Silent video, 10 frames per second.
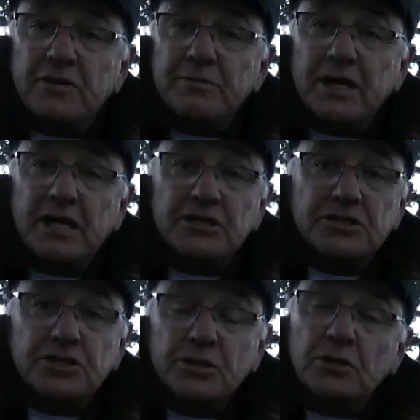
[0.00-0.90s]
very many, and
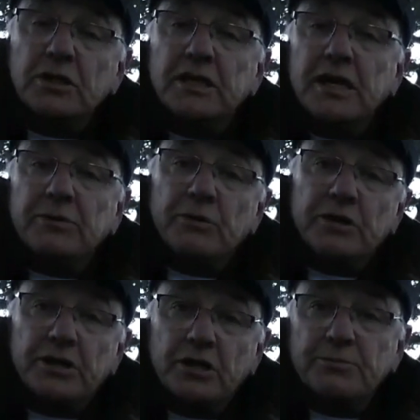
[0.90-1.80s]
certainly not
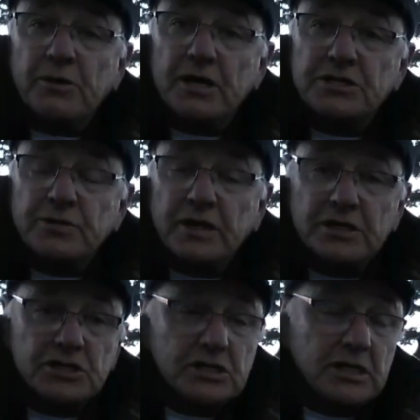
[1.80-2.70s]
one in our price
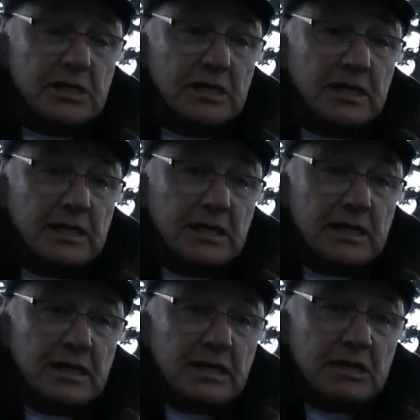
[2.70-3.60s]
range.
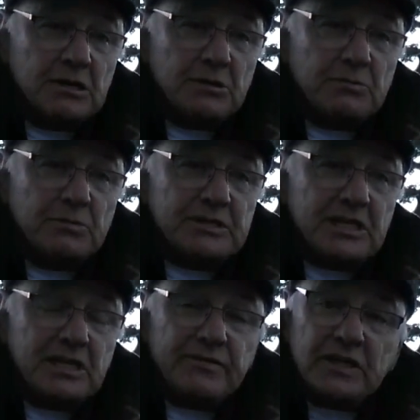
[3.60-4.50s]
But
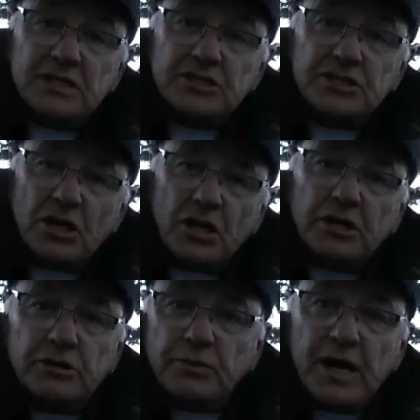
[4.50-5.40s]
to even get
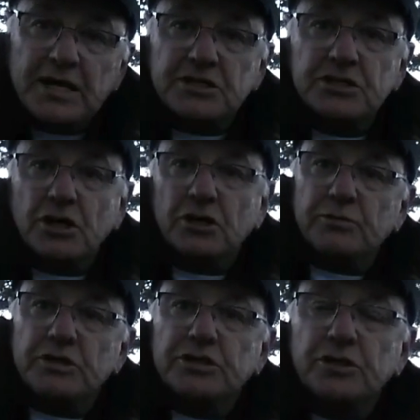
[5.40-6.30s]
started, we had to start
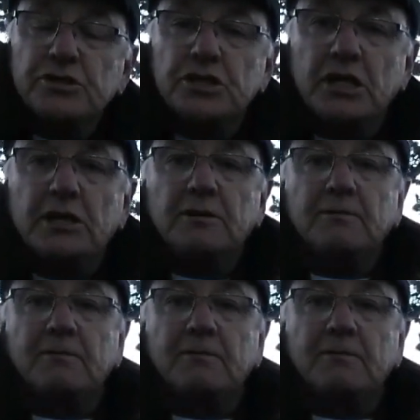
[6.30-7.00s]
researching